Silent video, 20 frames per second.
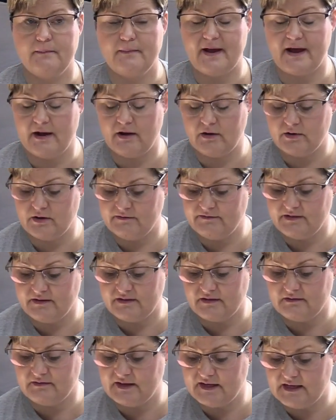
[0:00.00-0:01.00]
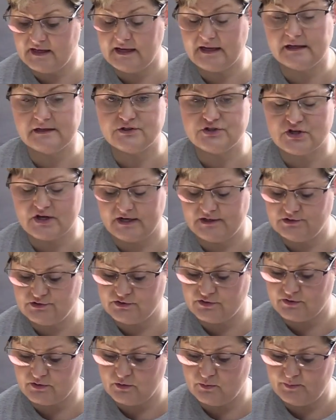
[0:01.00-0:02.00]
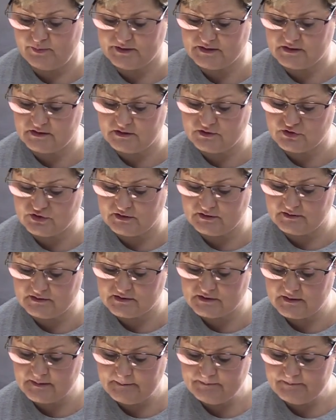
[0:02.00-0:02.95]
out of it that they can't change their own positions.